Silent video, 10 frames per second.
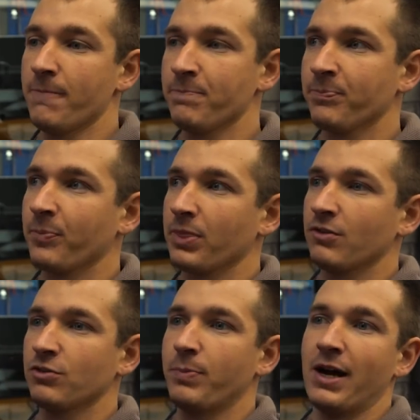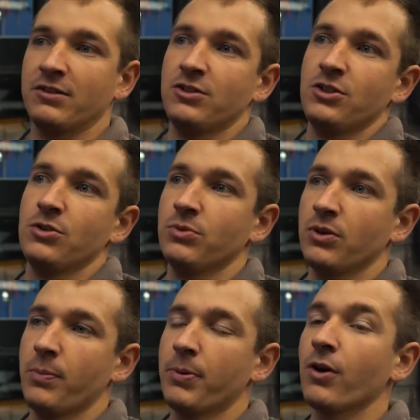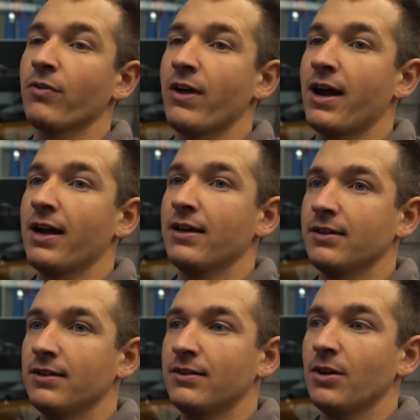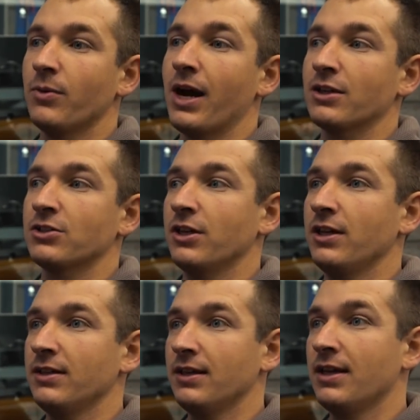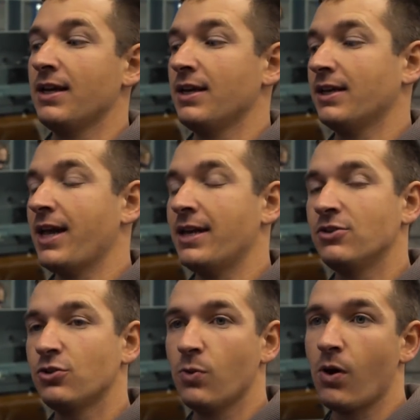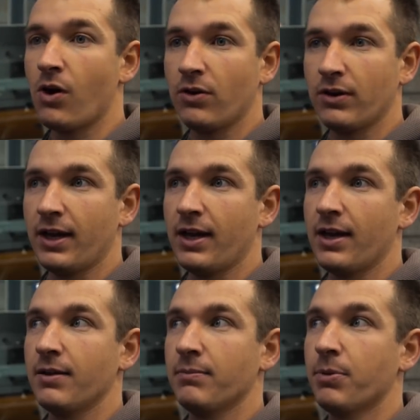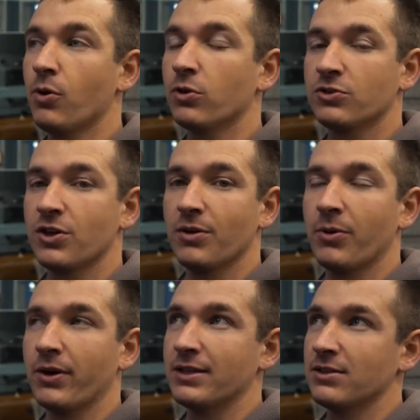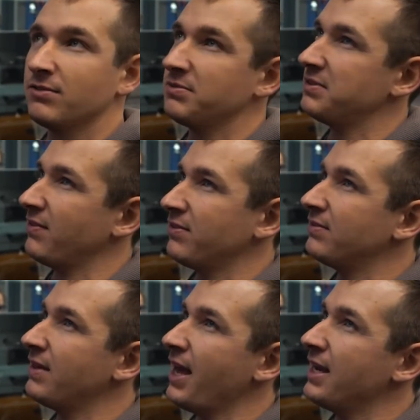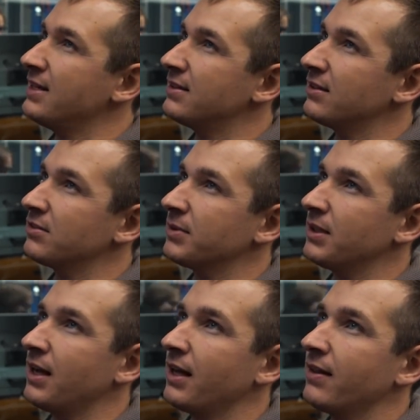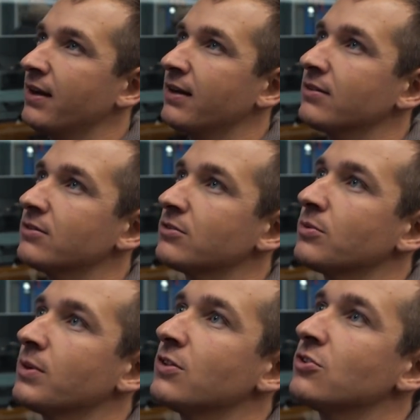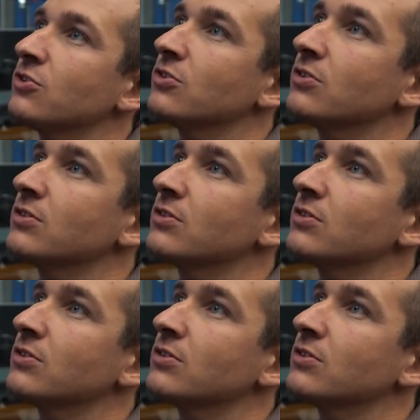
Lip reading: of spicy tune that we put on there, that we're actually getting 2-aught post-turbo, getting to 780 or something like that. So which